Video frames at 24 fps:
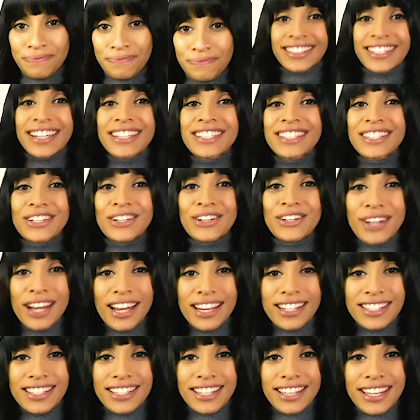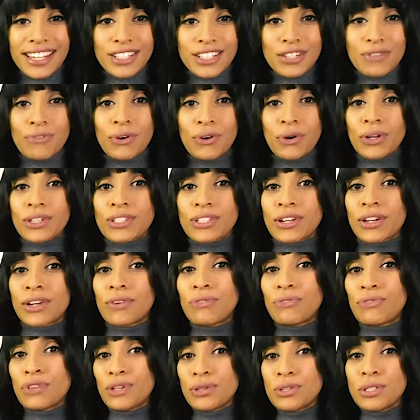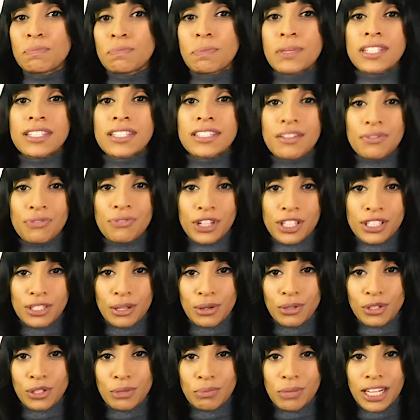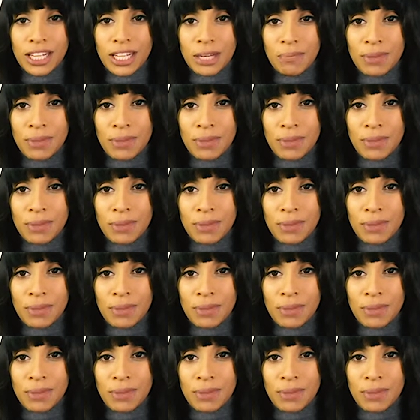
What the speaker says: It's a good idea to focus on a few specific social media